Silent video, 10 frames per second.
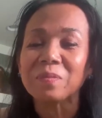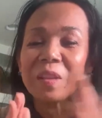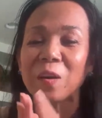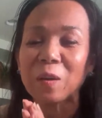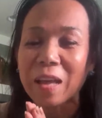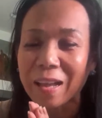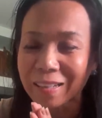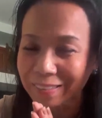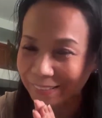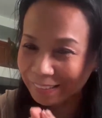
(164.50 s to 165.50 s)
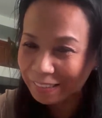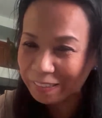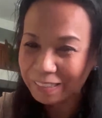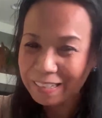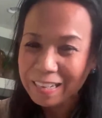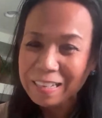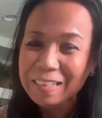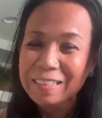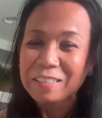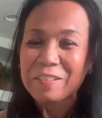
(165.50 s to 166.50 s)
Hola.
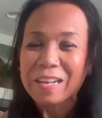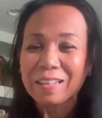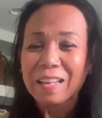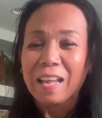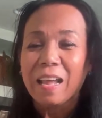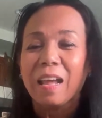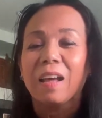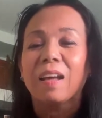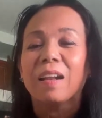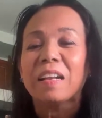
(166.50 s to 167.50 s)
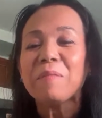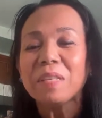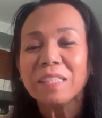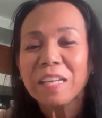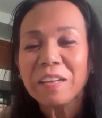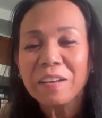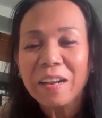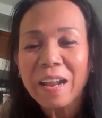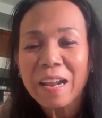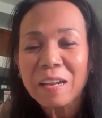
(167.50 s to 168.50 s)
Wait. Let me say your
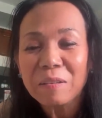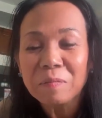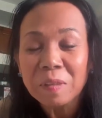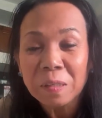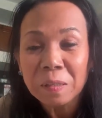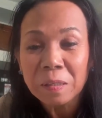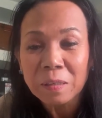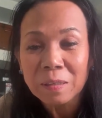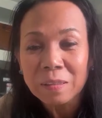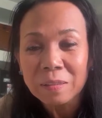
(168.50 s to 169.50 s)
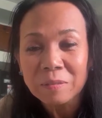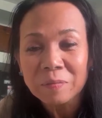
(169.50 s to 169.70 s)
name.